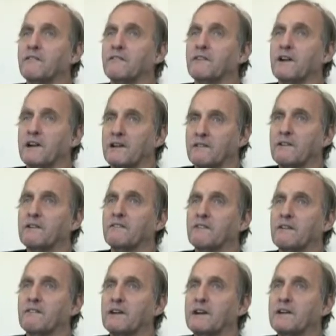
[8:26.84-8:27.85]

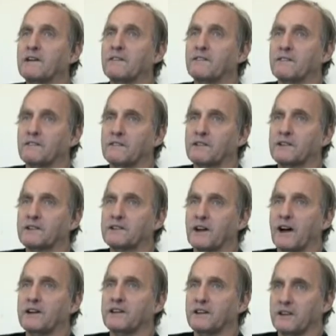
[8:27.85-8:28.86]
When we
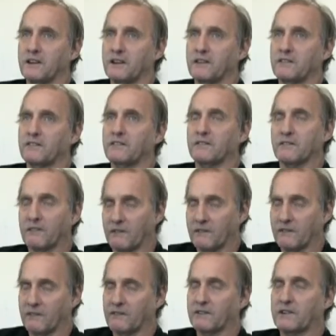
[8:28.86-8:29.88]
decided to leave
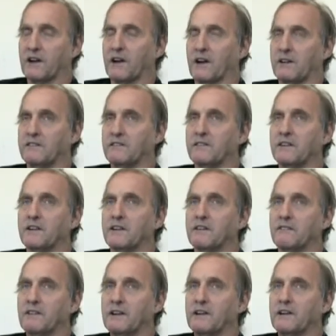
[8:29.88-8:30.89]
for time,
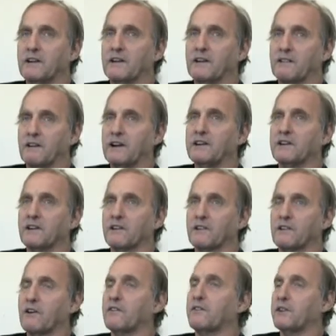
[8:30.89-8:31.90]
we agreed to
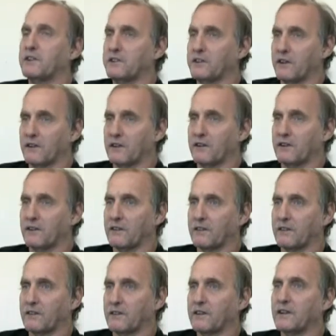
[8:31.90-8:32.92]
look out for each other
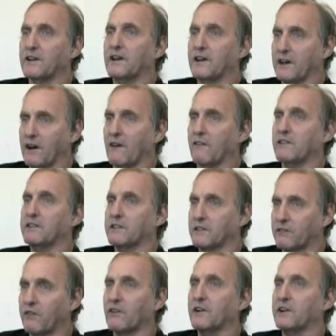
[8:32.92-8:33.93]
and always
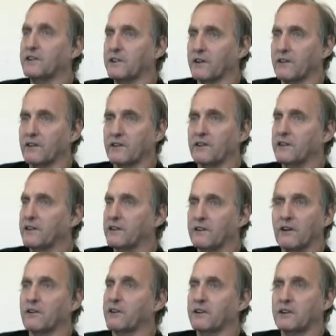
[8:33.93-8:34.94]
support each other,
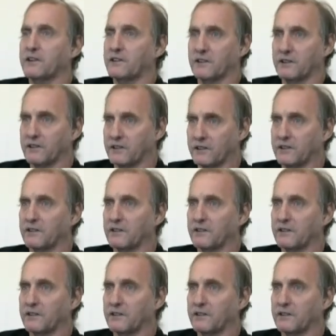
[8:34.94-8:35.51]
no conditions.